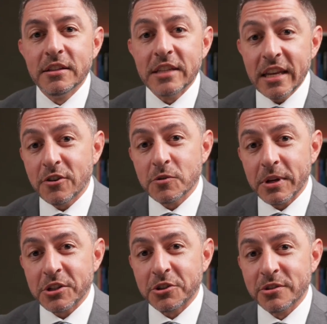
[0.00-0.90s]
Take those
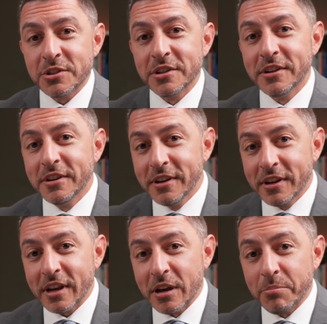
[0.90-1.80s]
pictures
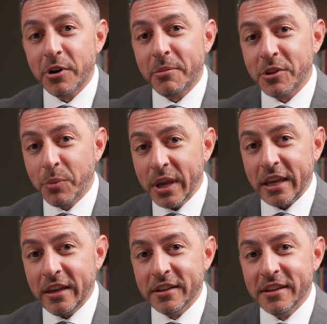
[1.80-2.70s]
and put them on the
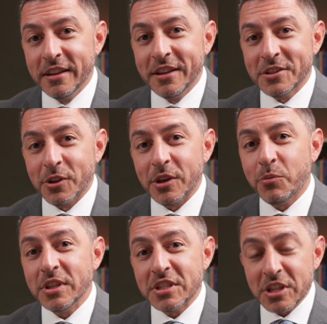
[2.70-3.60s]
wiki so that
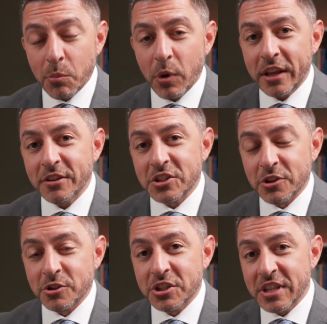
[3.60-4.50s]
when someone else
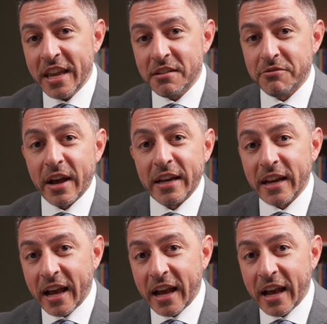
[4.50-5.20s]
searches, they can find it.